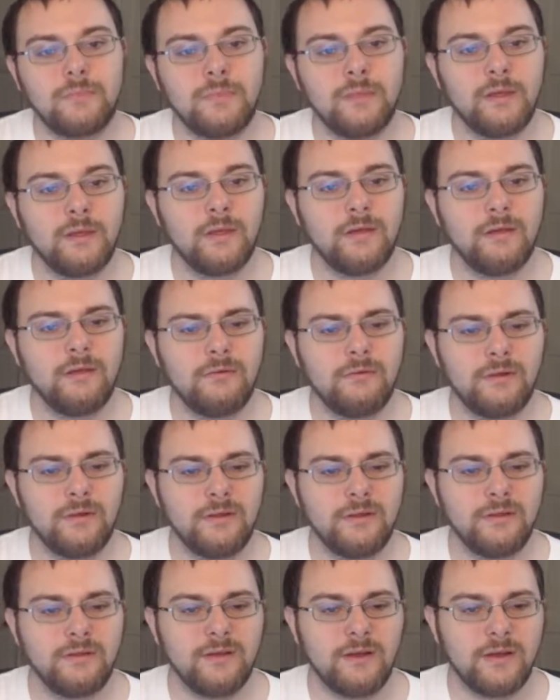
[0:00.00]
What are
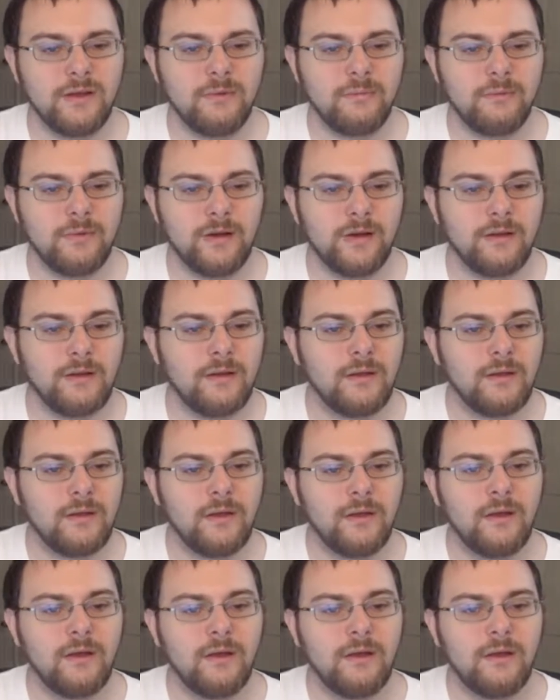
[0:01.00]
you talking about?
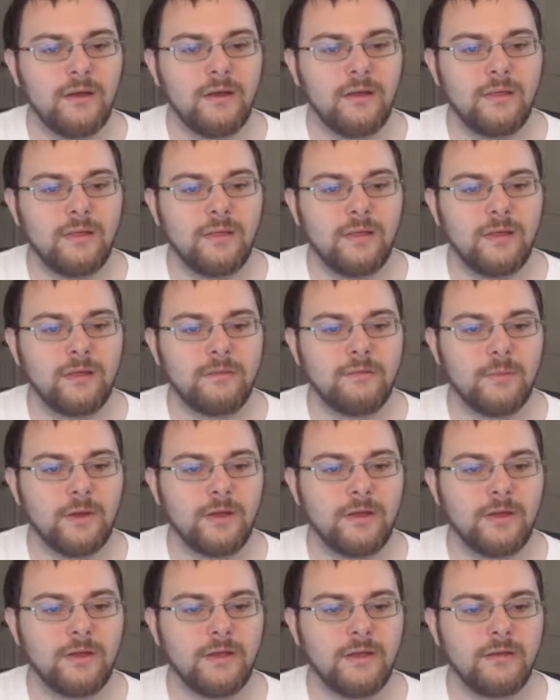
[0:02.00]
That's
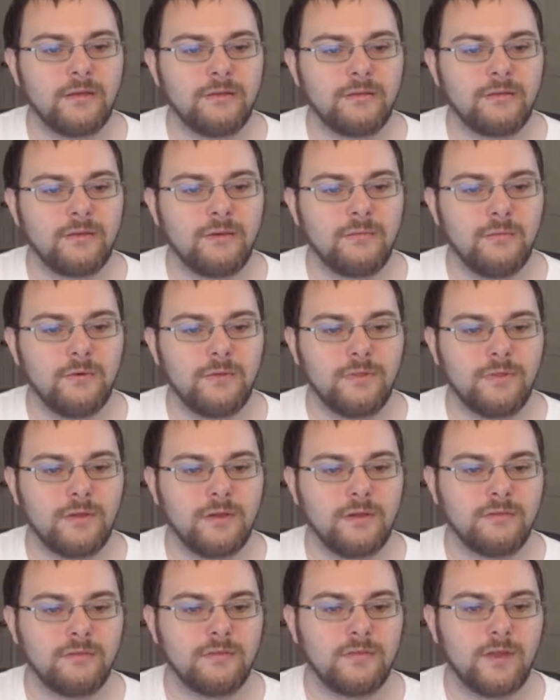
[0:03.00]
my guess on what the
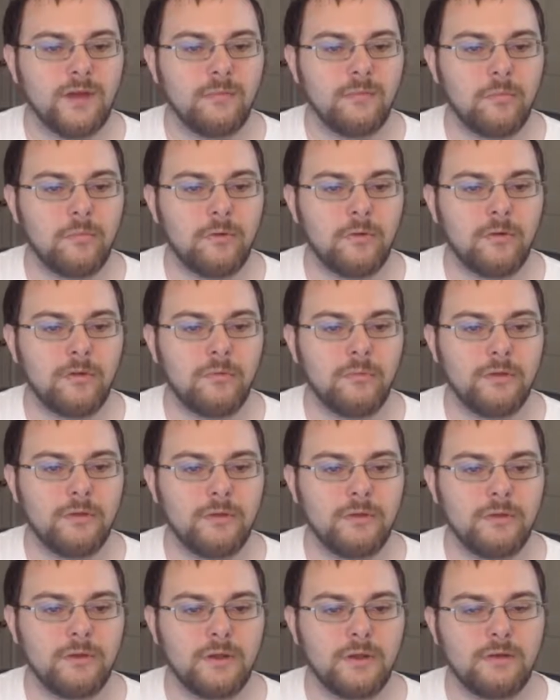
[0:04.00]
Unstoppable
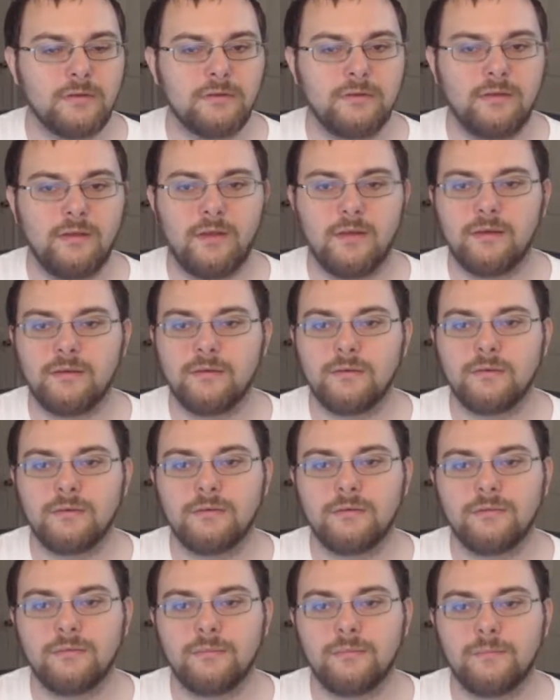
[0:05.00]
ability
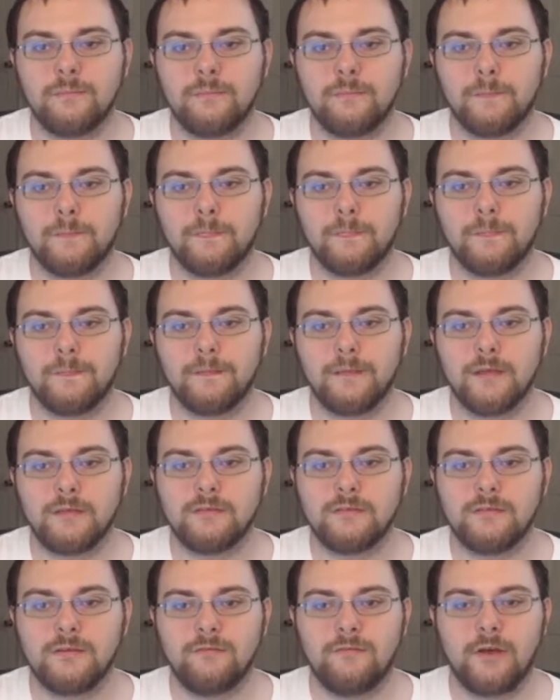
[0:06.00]
entails.
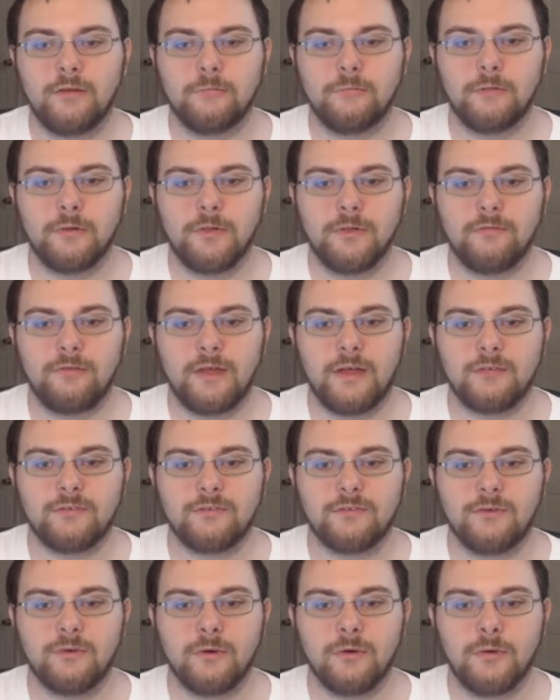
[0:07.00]
As if I'd believe that
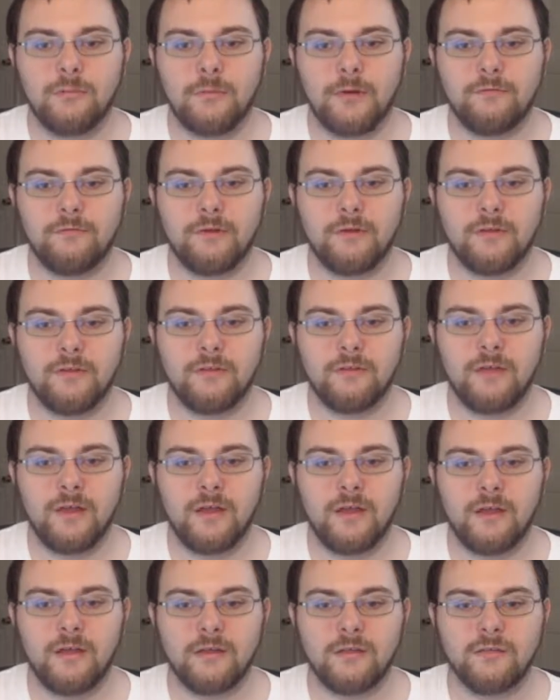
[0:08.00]
story my friend's
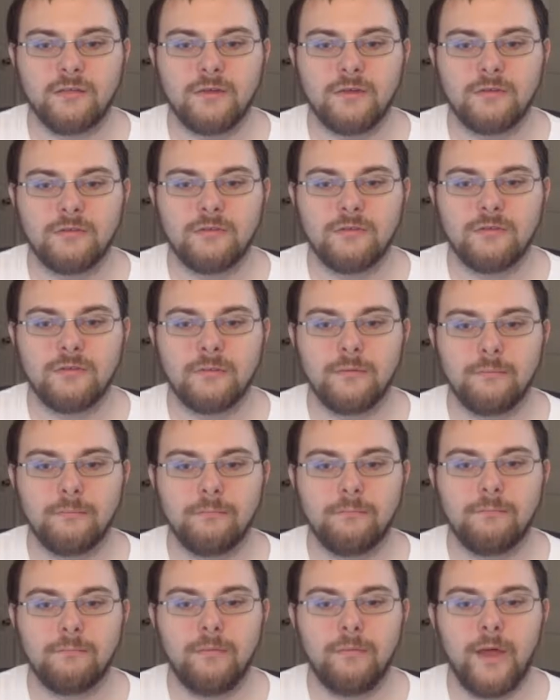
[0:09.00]
dying is all just a
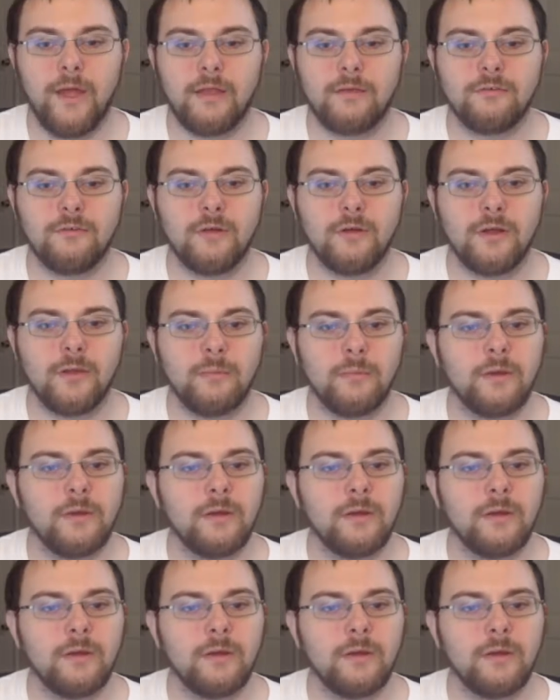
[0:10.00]
bad dream.